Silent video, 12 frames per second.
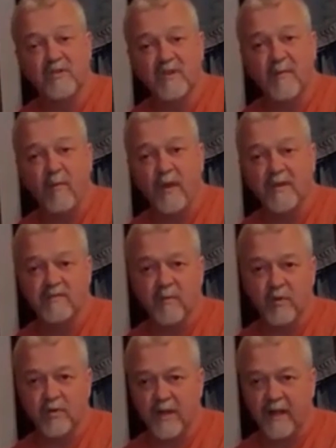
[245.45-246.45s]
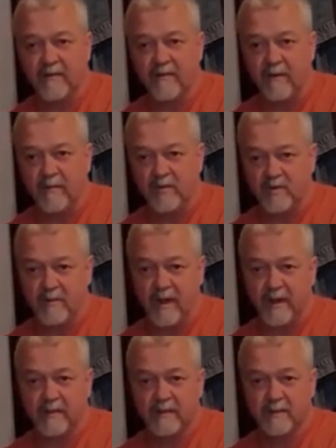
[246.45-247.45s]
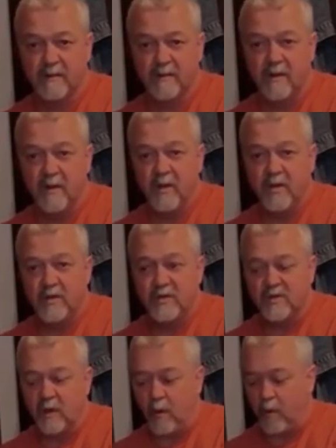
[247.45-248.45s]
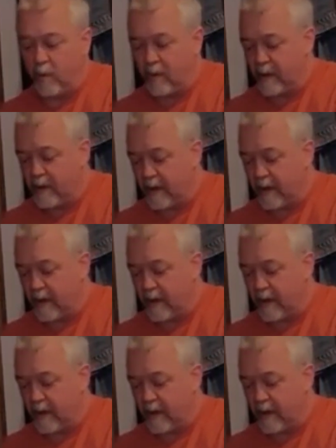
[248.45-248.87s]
the same way as a motion-activated music box. So